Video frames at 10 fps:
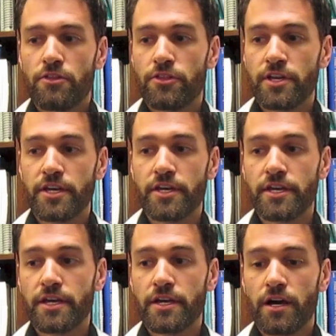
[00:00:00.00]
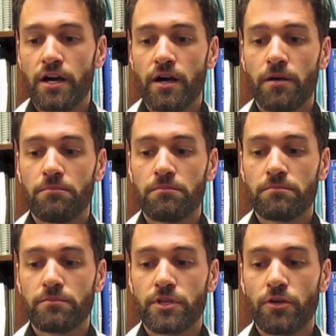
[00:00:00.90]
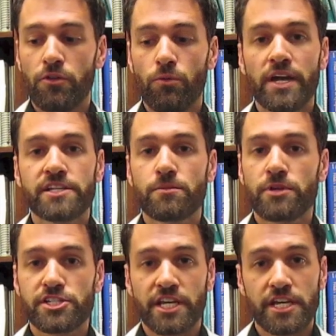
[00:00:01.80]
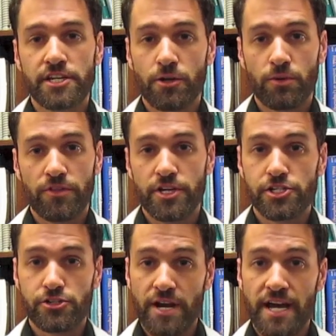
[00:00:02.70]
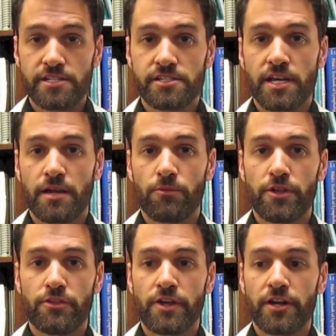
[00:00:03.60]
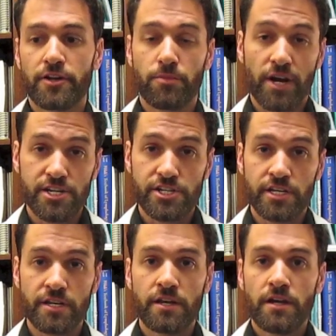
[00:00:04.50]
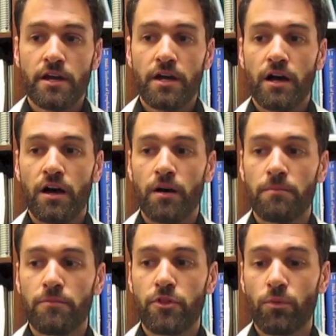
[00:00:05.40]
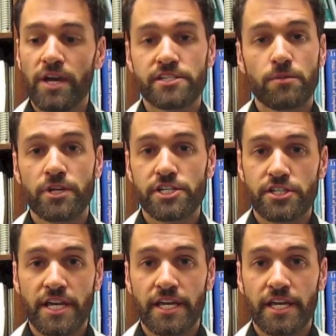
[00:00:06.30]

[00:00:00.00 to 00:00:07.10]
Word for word: the um, you know the ways in which they can deal with their stress and with their depression, um, the ways in which they